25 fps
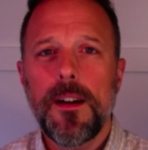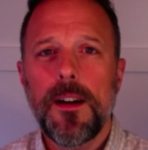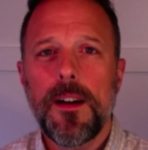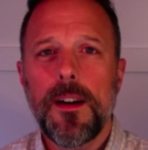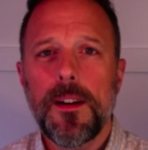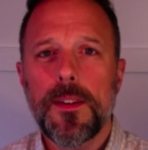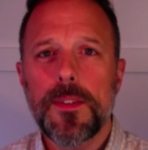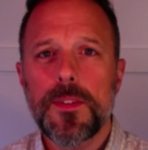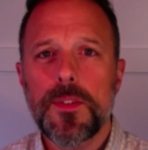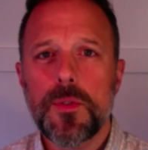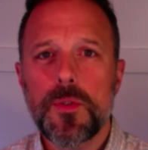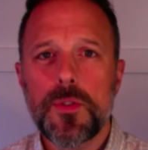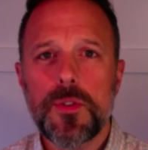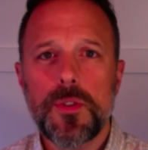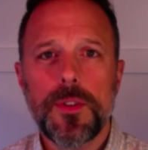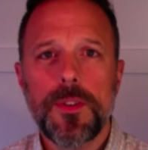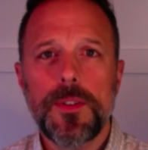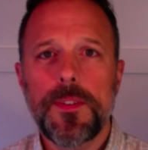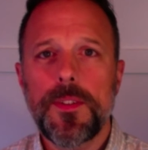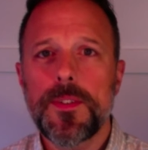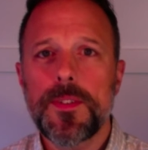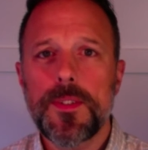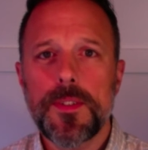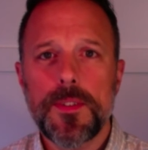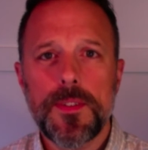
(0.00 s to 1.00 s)
Socially
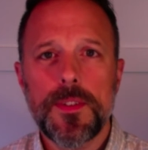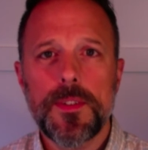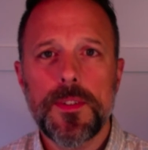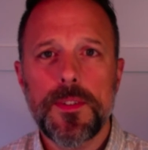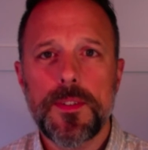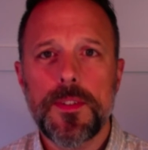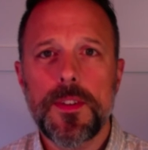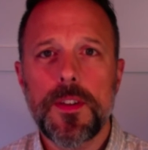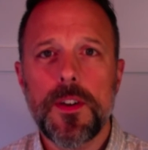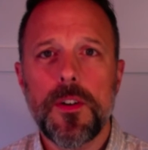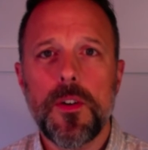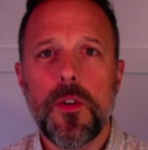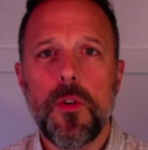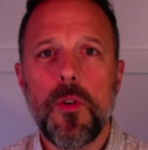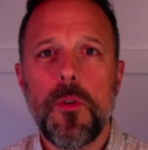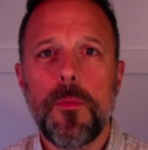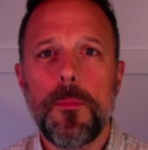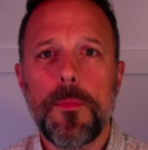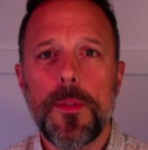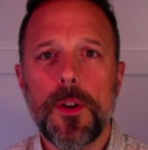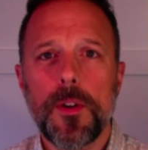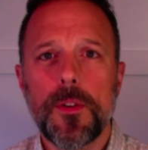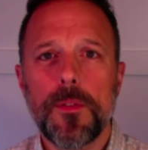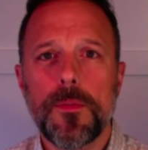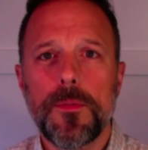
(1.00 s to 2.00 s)
distance, it's their home,
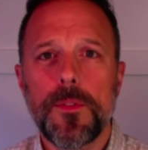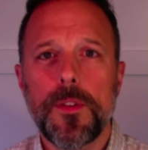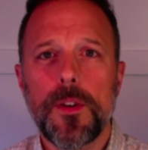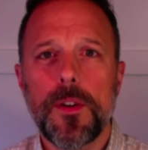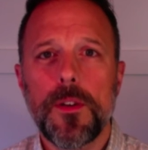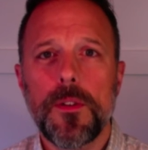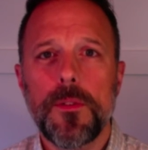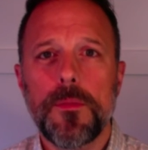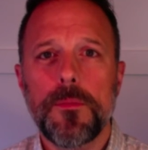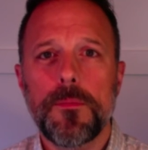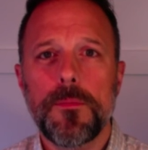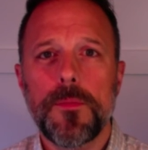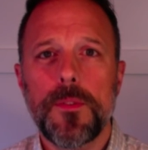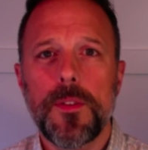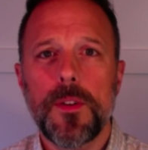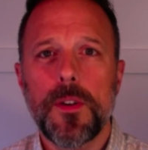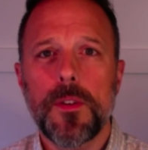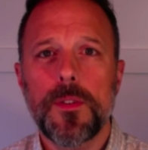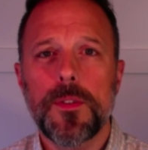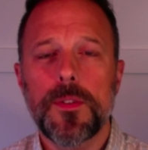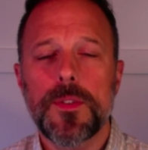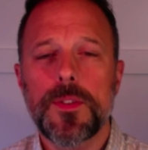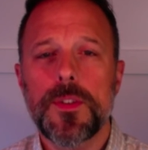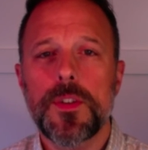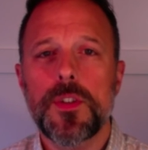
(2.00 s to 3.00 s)
their
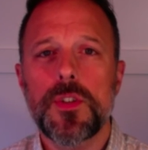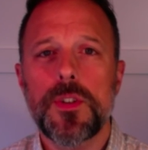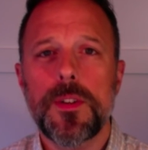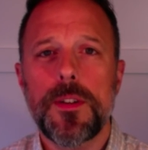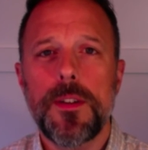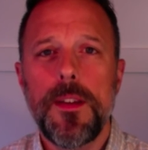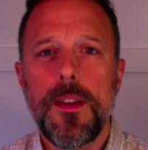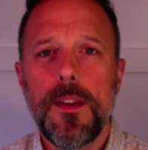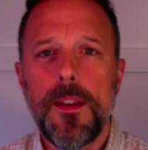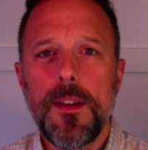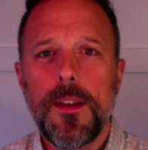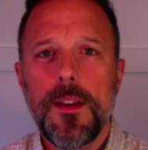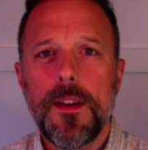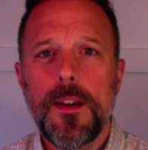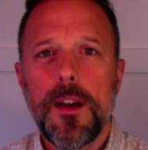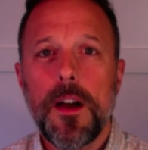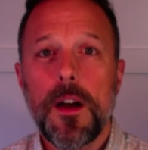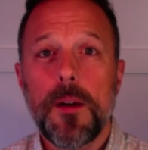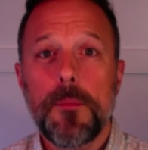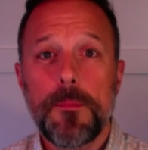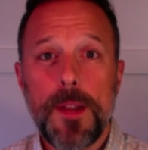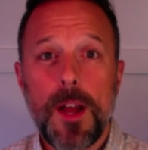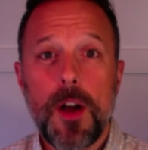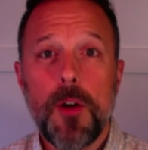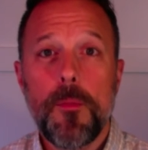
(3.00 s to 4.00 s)
decision.
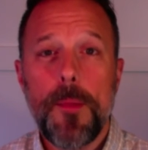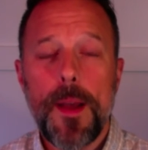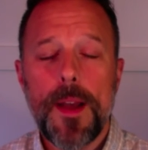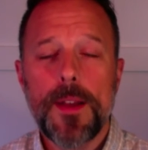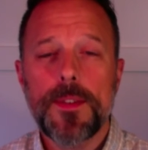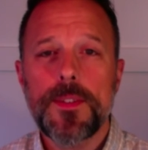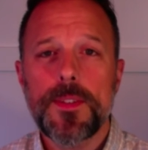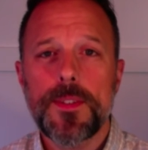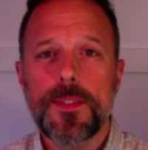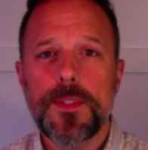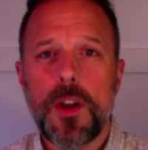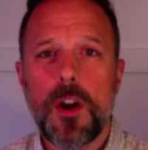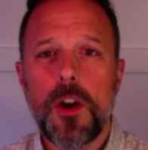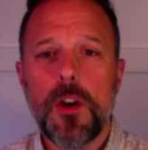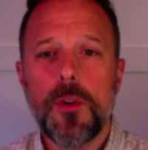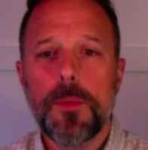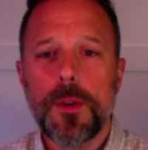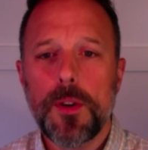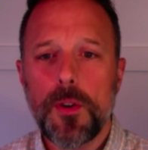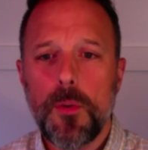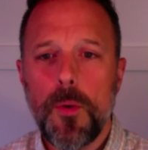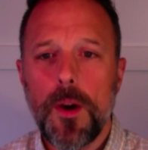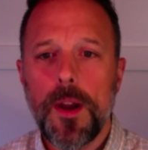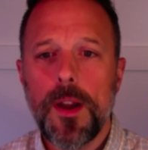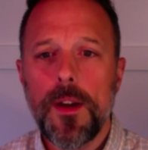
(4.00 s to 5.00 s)
Now masks are
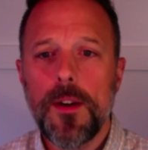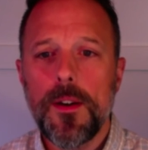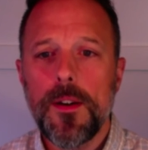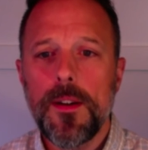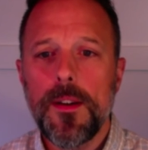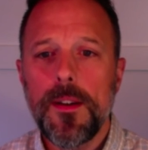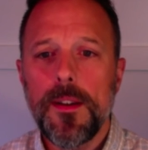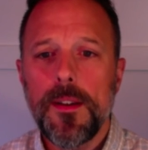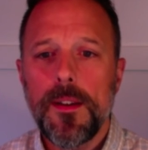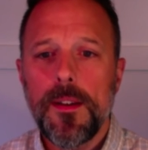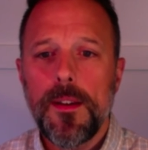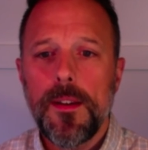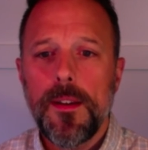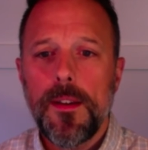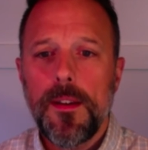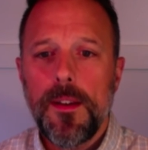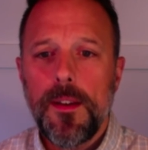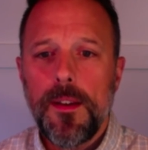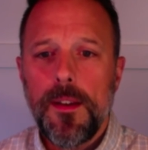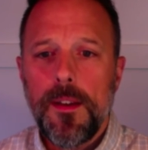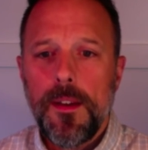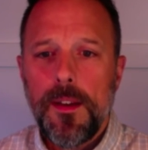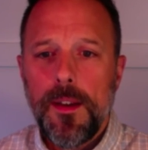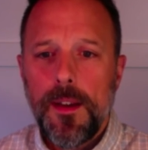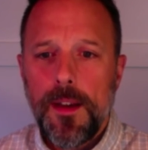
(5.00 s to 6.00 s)
required.
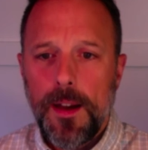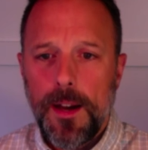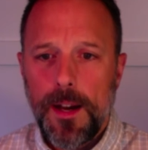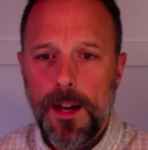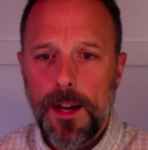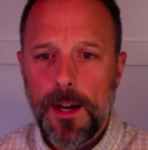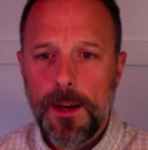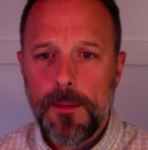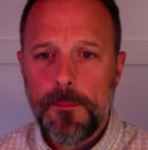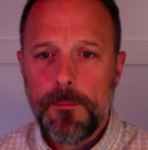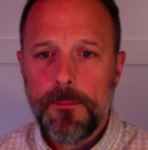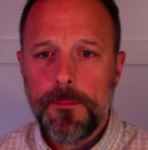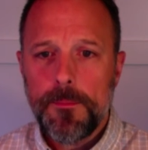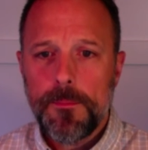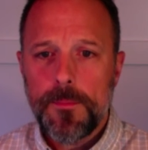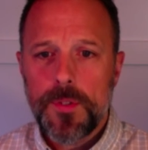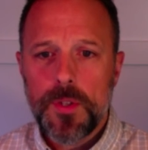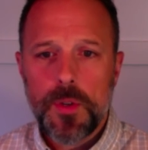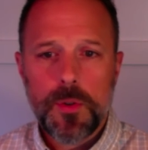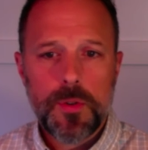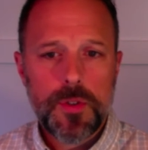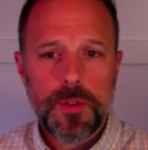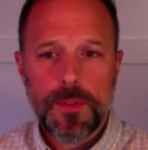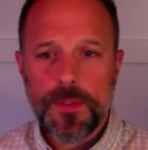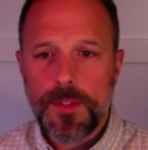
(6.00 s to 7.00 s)

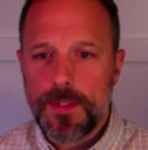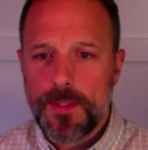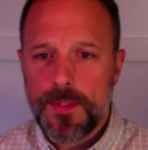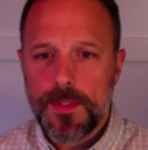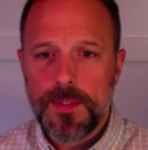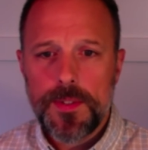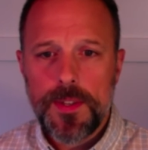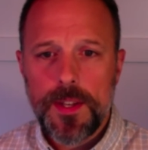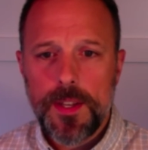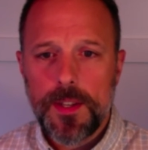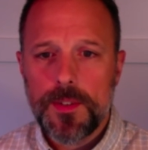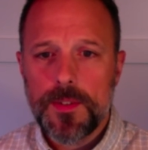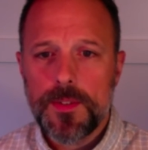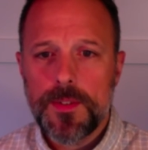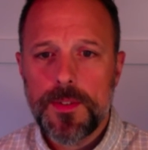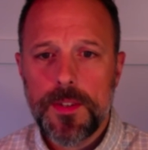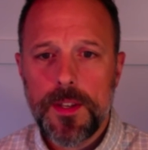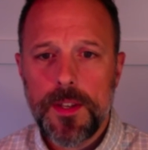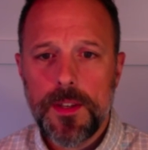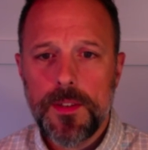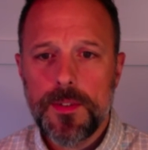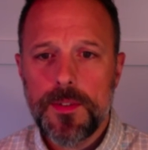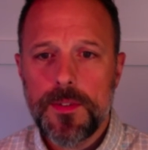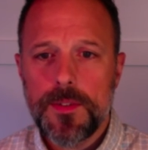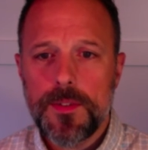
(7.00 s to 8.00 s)
Social distancing
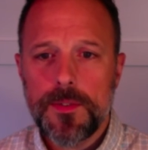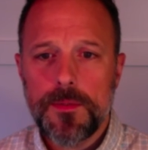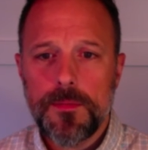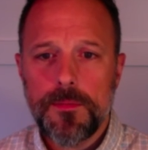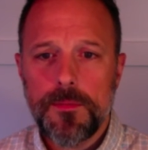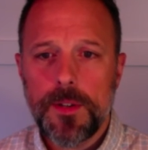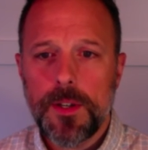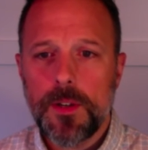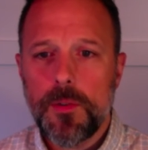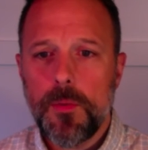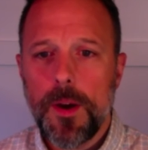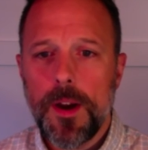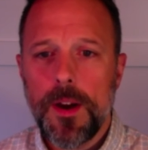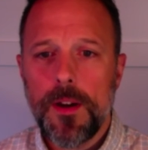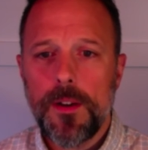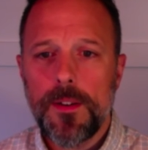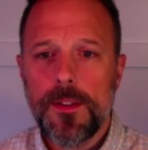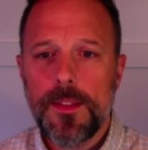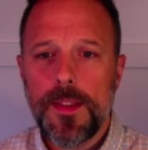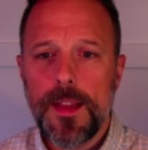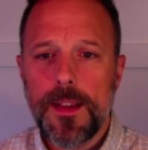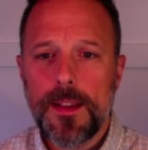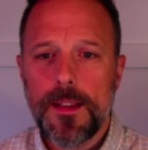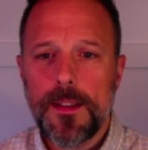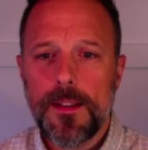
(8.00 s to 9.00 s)
is required
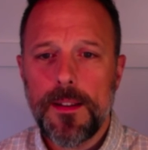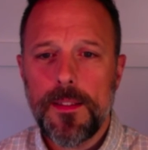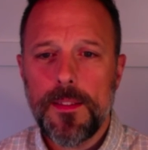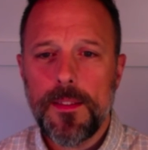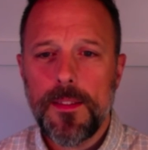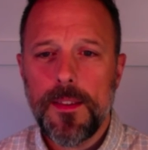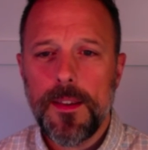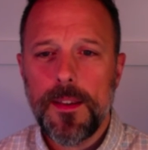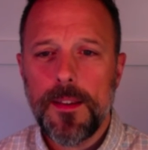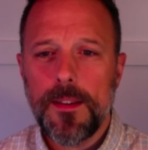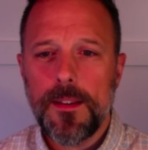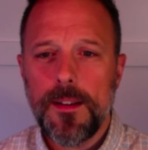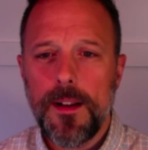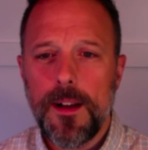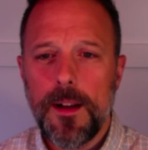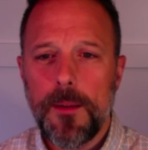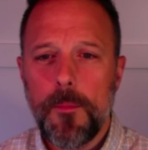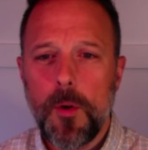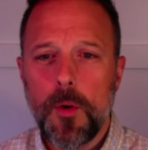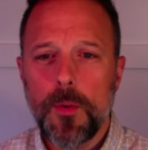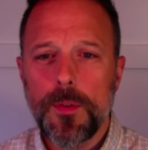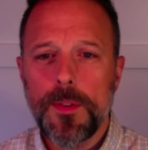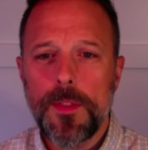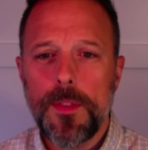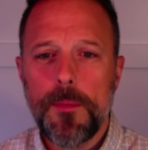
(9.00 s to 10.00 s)
and that kind of thing.
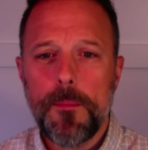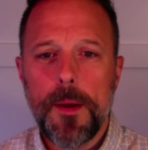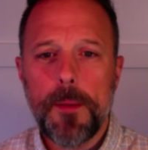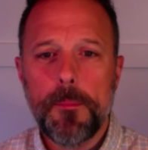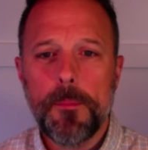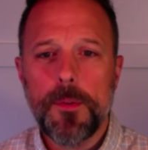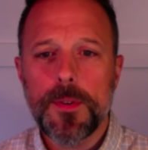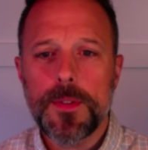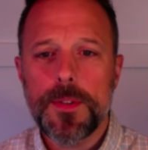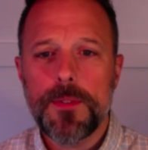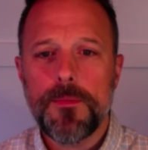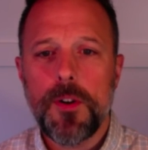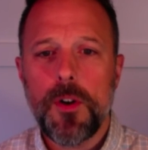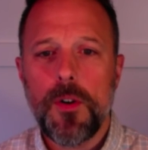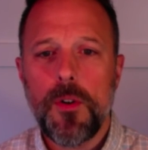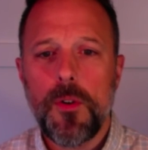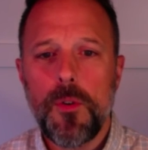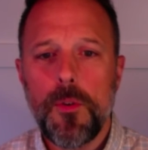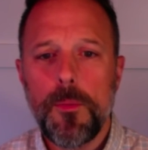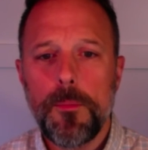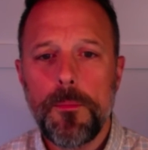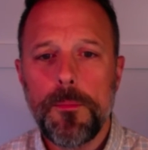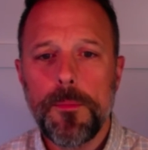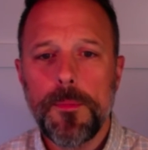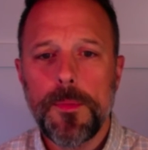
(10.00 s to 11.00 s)
Only the members of a
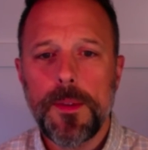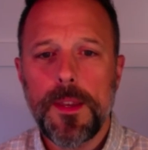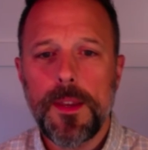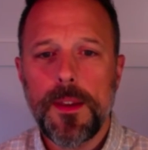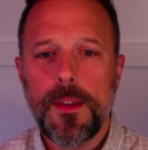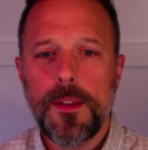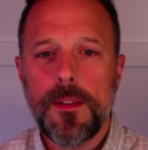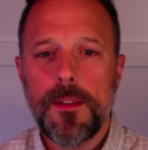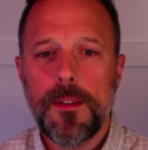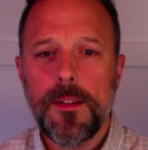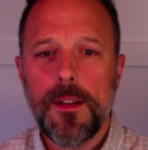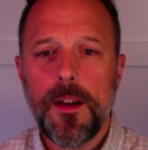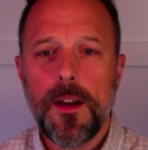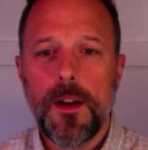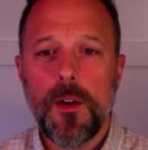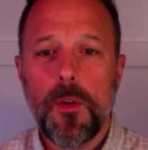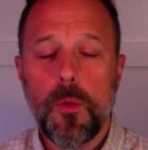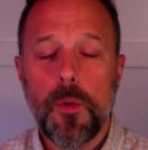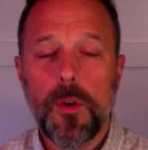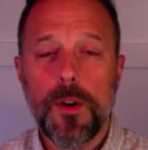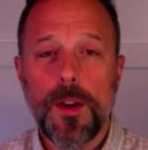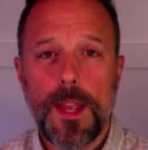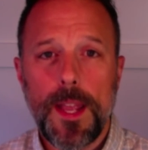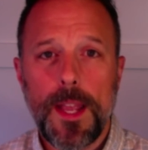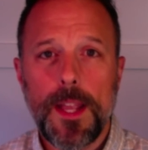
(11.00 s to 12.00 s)
home can,
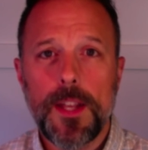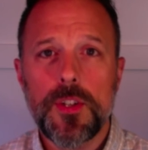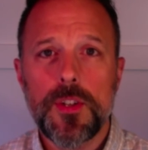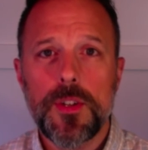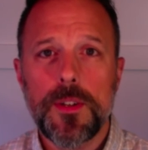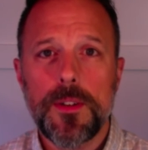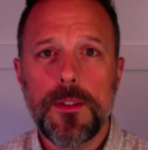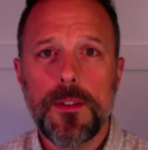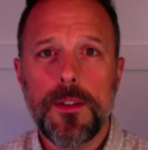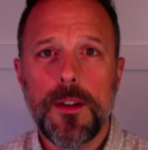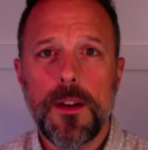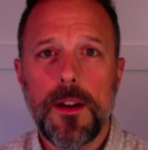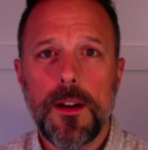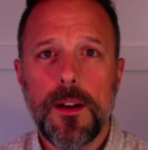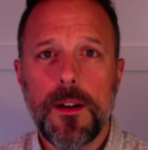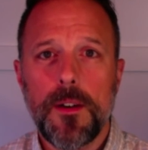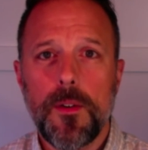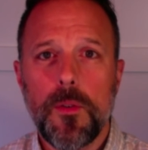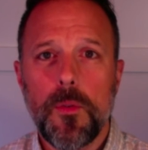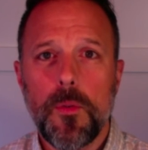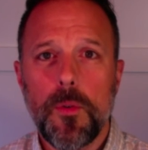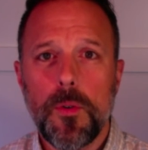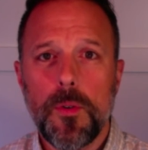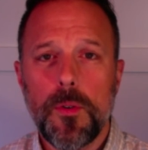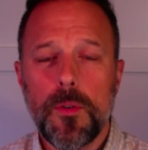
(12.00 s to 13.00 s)
or an agent,
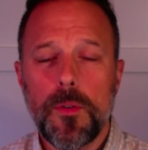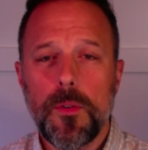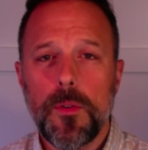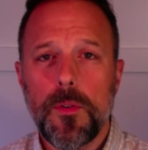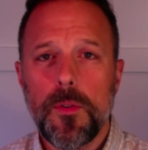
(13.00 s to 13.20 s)
or